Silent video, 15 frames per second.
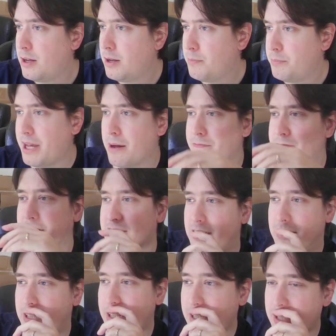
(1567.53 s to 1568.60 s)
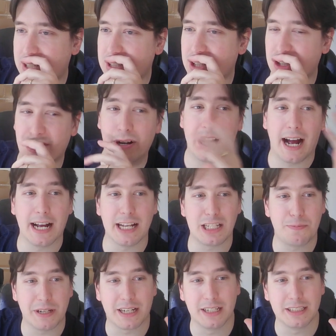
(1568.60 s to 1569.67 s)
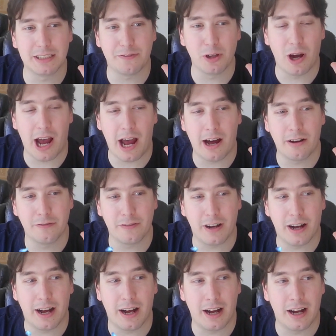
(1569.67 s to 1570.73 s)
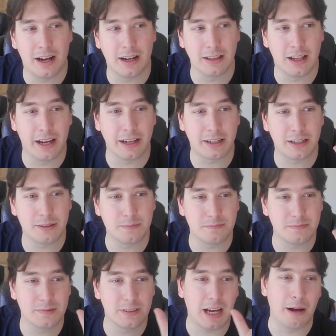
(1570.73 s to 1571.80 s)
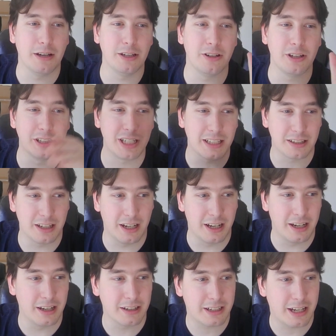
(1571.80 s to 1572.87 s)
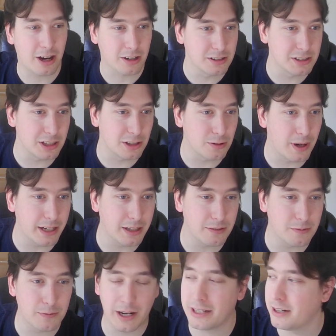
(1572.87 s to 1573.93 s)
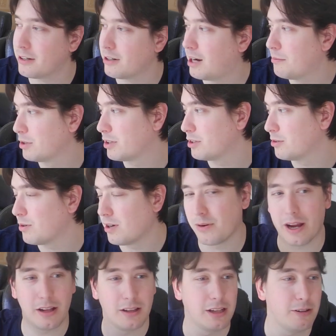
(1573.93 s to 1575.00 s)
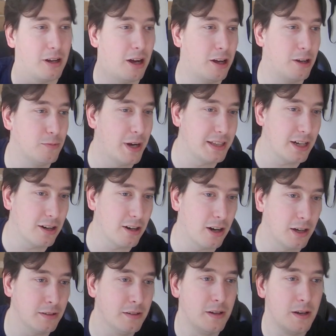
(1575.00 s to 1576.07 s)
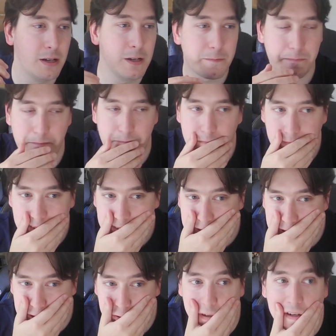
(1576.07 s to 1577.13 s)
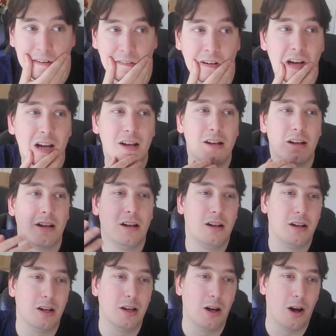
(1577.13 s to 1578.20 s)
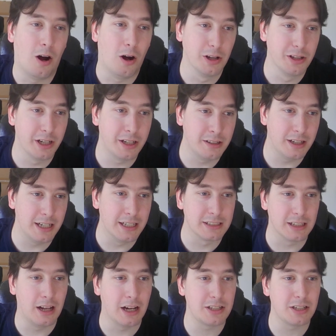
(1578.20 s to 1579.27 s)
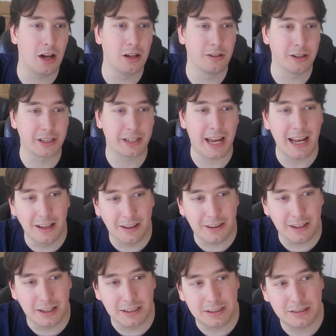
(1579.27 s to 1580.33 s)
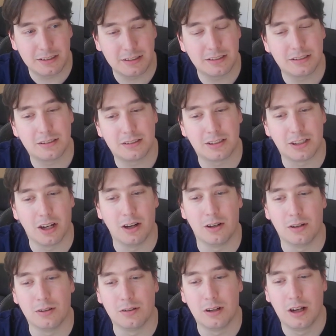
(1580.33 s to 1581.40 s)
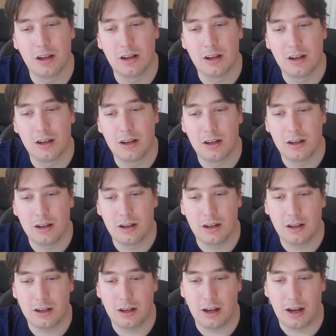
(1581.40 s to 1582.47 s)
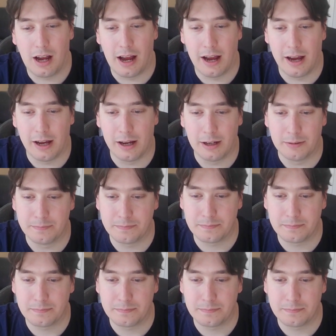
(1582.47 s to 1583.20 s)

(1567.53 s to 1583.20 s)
yeah, I'm fixing the crit heights because if you have like, I mean, you can take the characters that are right here. I'm looking the wrong way. Right there on the screen. Alden is a lot taller than Kalith is, so I